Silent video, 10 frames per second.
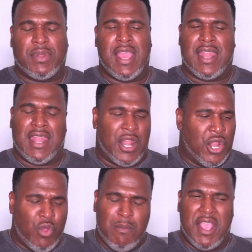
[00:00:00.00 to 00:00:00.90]
the plan, and I
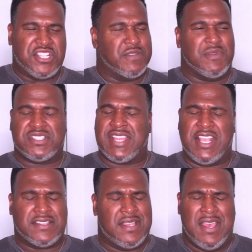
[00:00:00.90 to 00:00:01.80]
know he made some
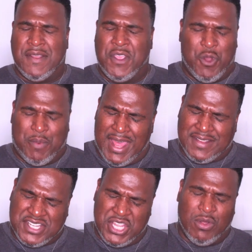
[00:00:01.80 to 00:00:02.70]
mistakes, you know, but I
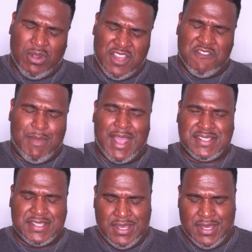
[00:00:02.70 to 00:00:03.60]
still love my
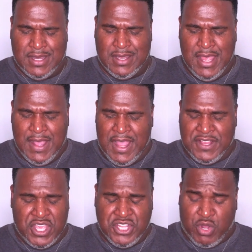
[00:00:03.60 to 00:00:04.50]
son. And,
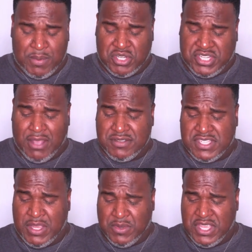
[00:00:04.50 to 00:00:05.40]
and Scripture tells
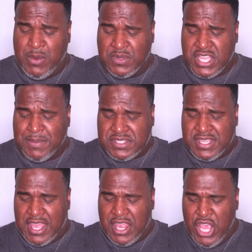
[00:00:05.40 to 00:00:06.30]
us he was, he was
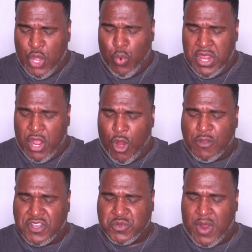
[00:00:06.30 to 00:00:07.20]
upset when he
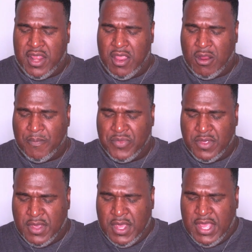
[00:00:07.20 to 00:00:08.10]
heard this right here.
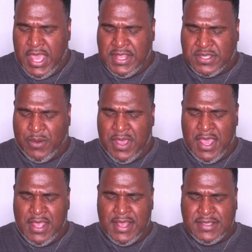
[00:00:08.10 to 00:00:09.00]
And so
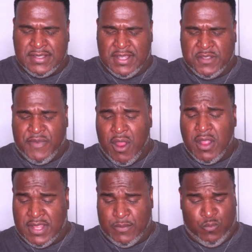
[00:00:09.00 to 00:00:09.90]
it's this
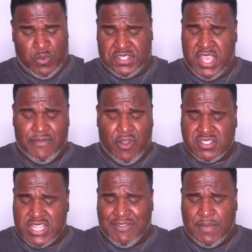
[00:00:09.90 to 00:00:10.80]
very, like, once again,
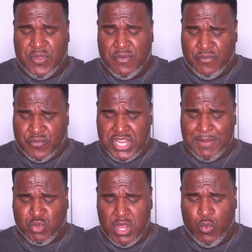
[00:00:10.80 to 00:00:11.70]
verse 11,
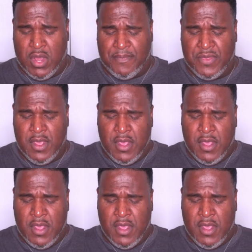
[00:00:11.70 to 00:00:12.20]
chapter 21,